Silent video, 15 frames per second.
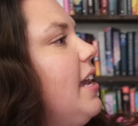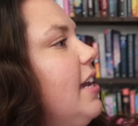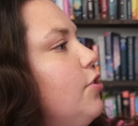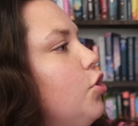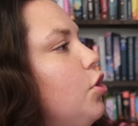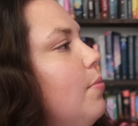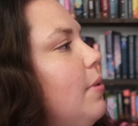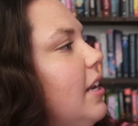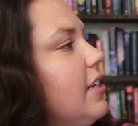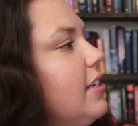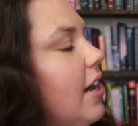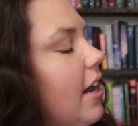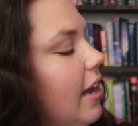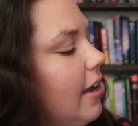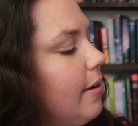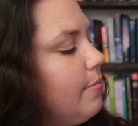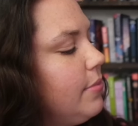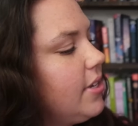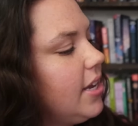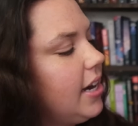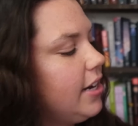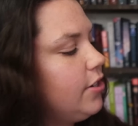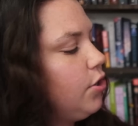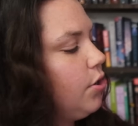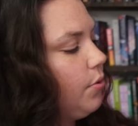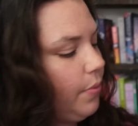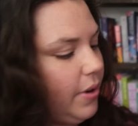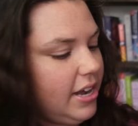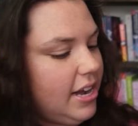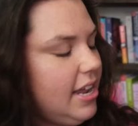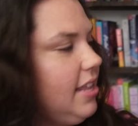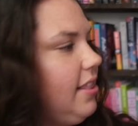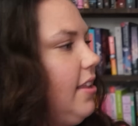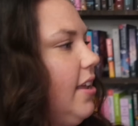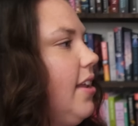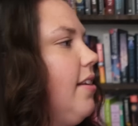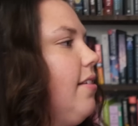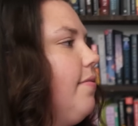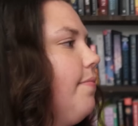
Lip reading: it too many times and I don't read it, then